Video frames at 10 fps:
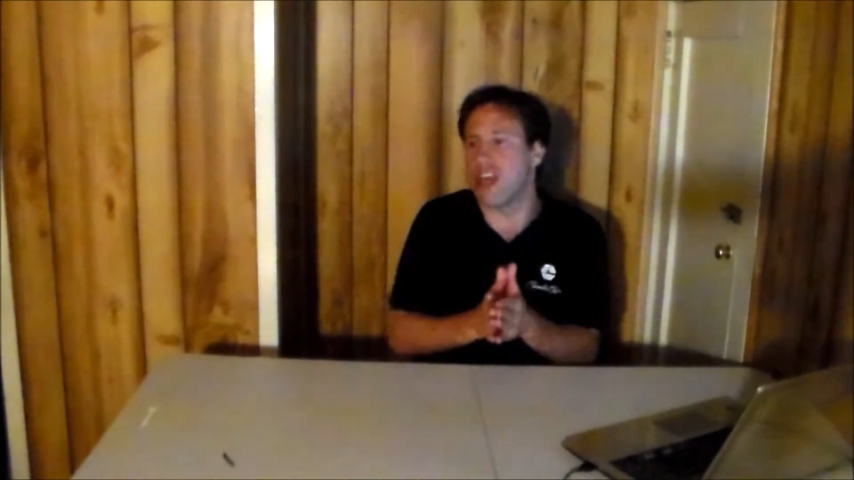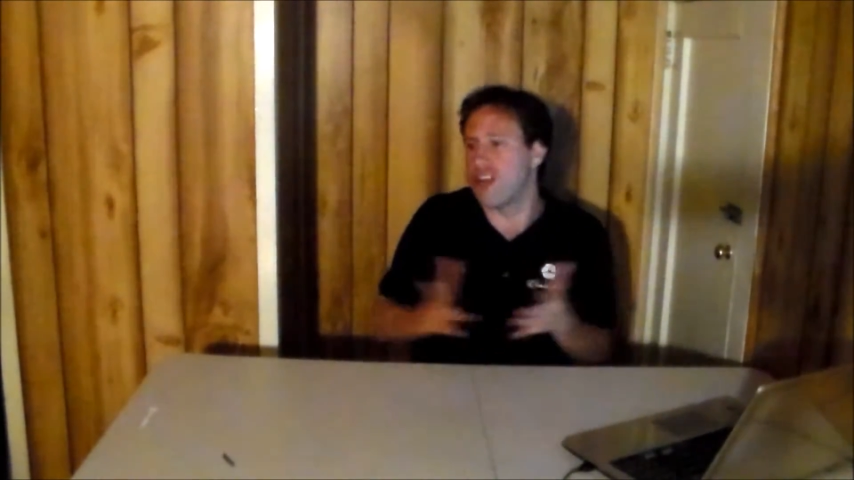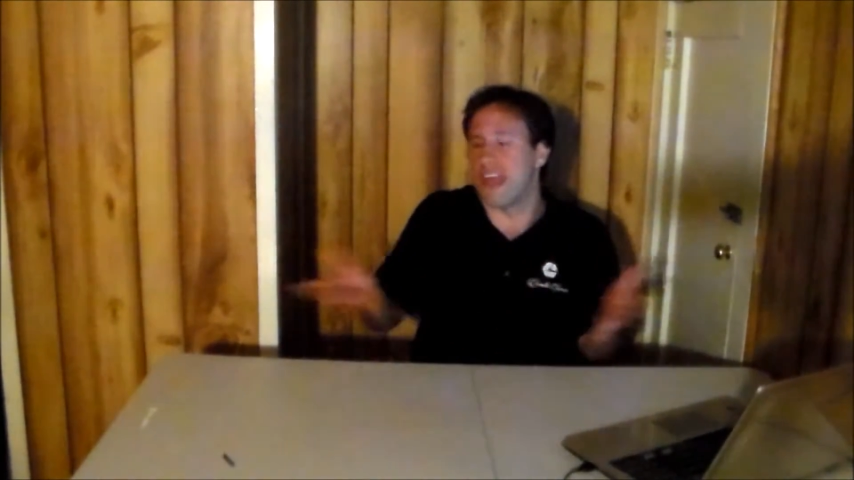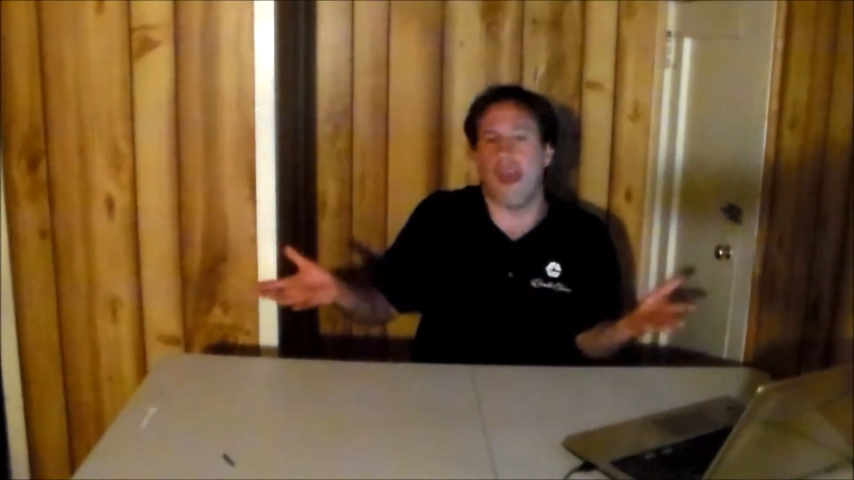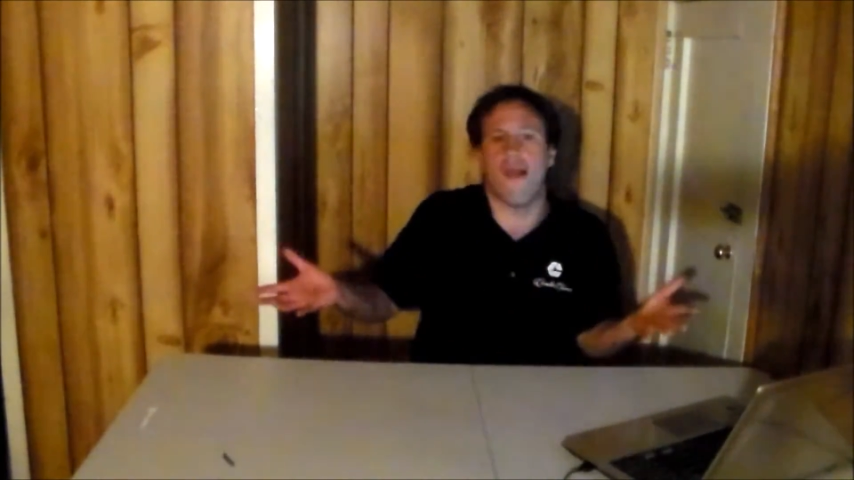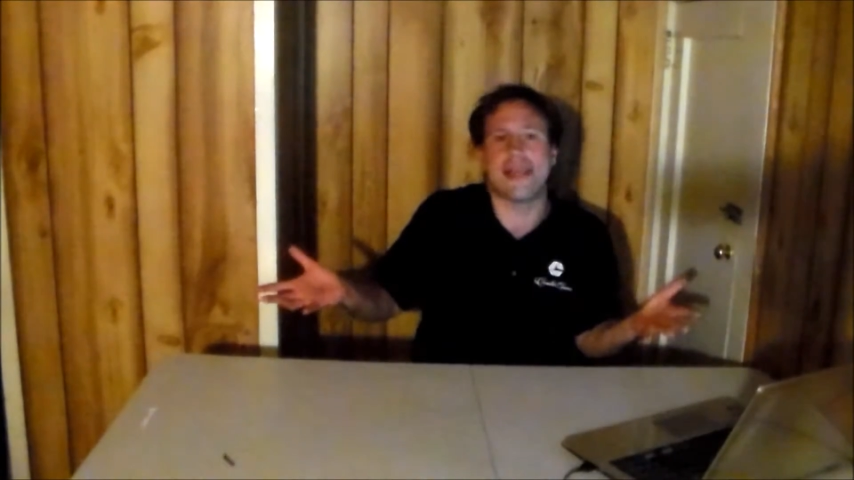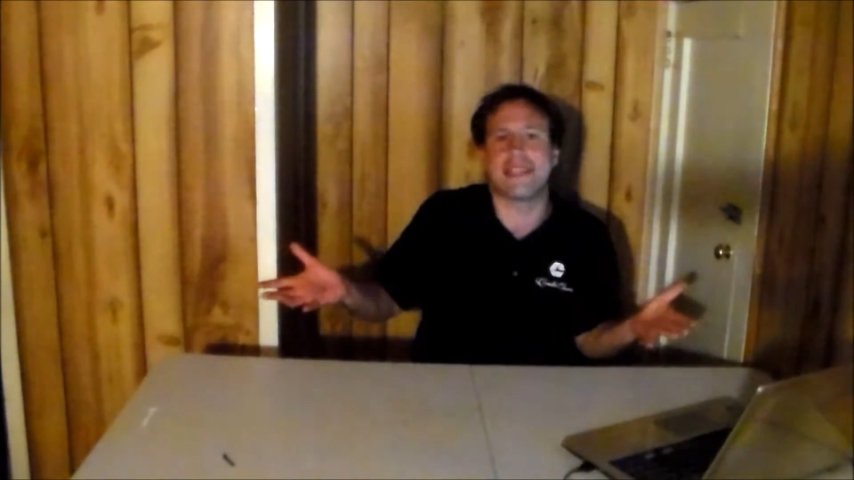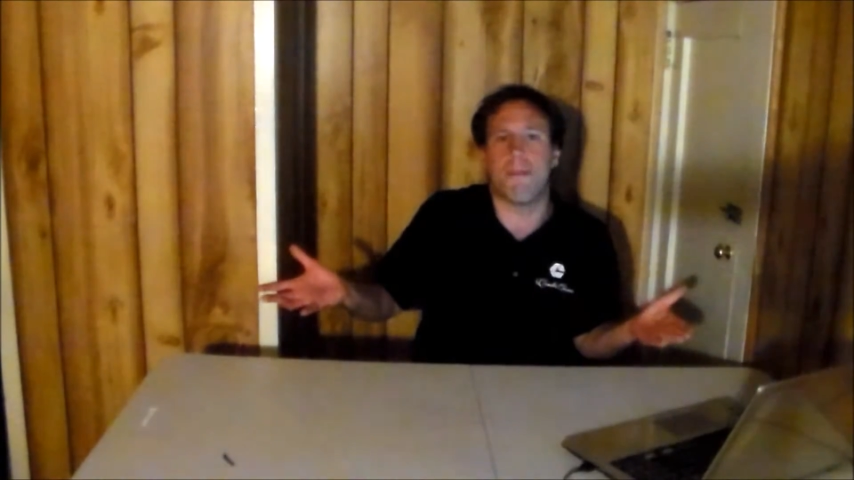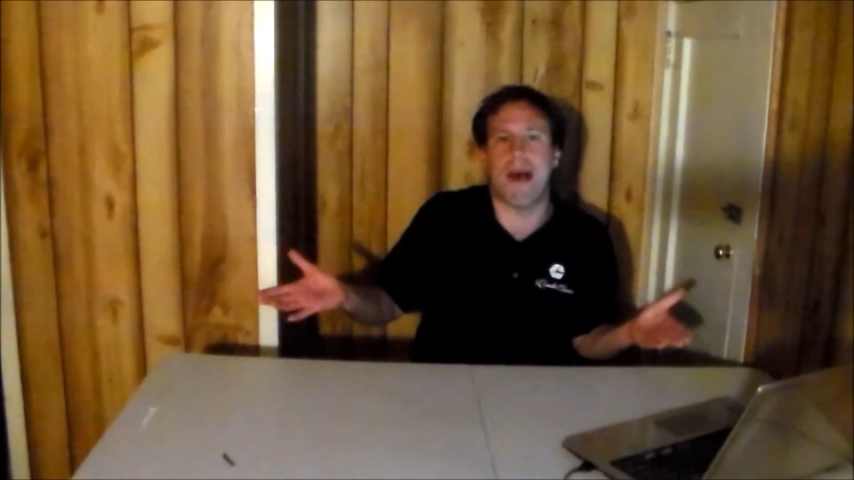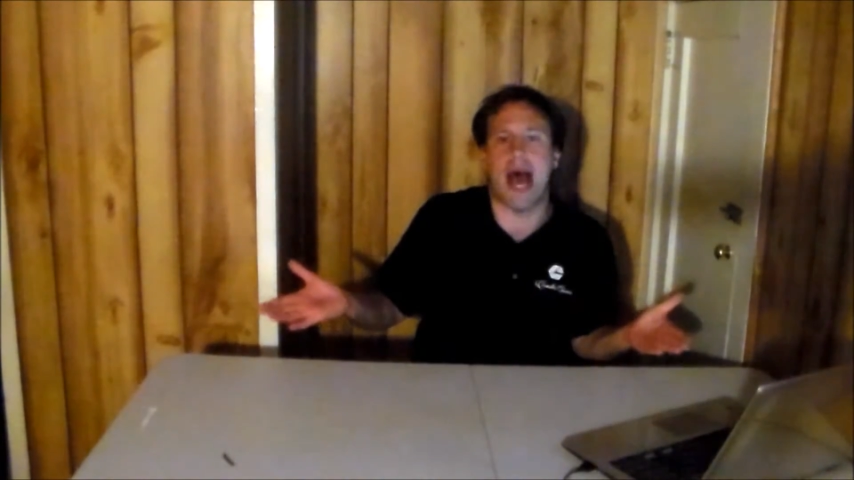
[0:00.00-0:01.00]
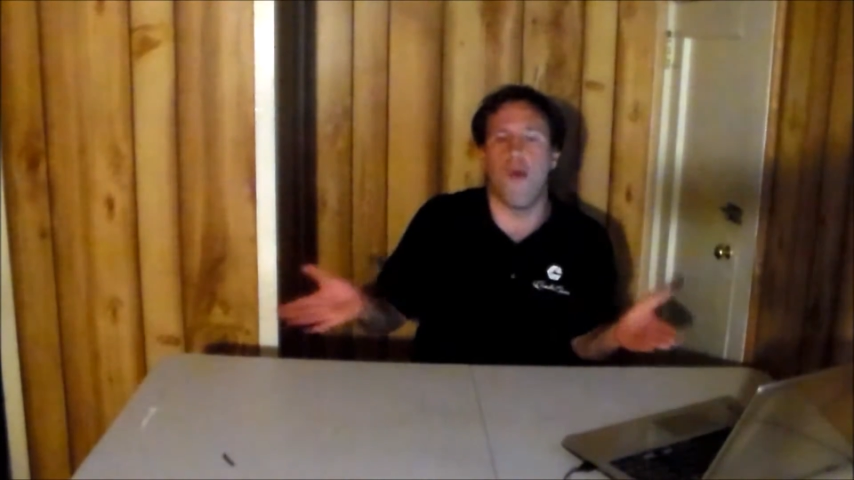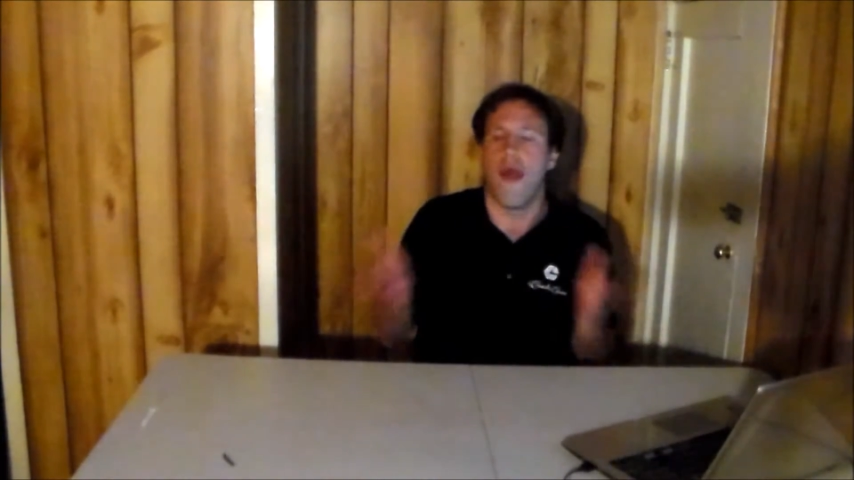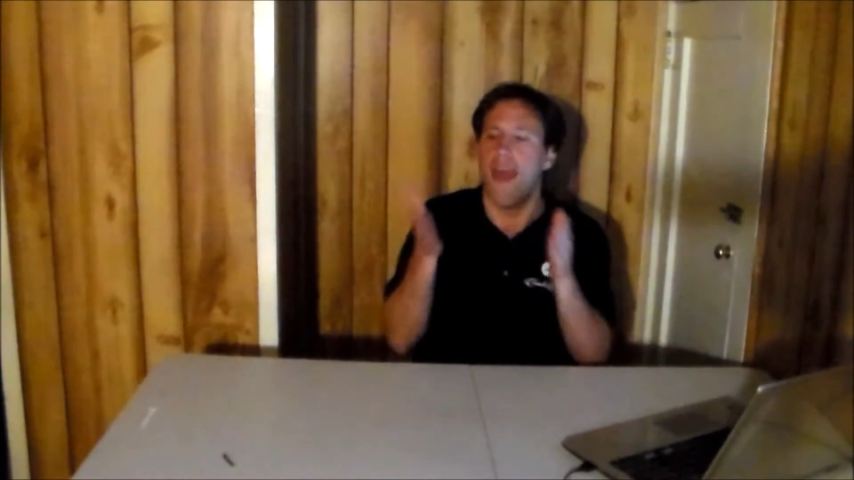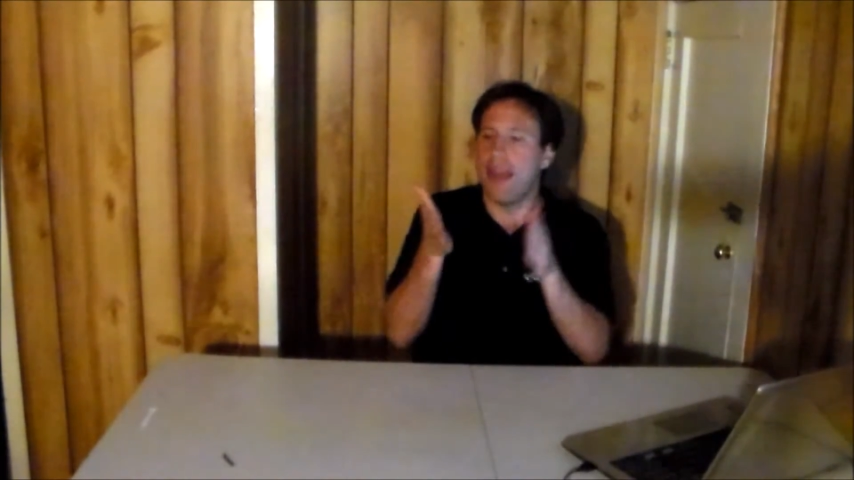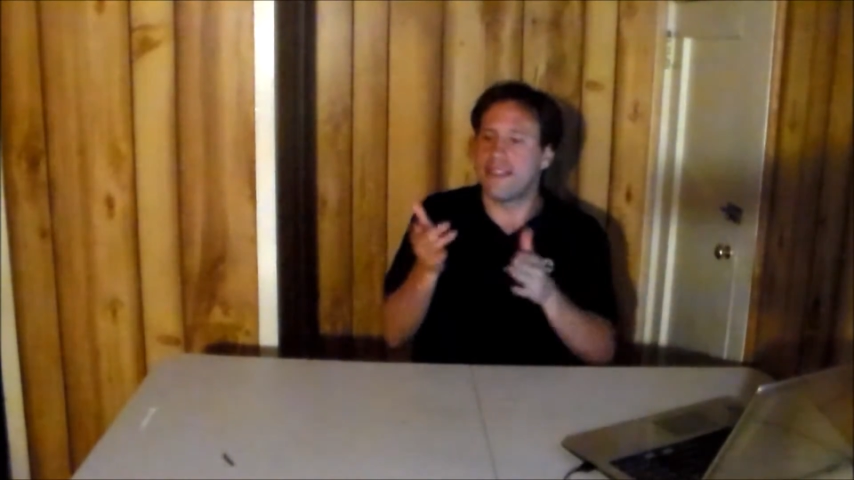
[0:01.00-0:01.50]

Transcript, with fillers: could care less about.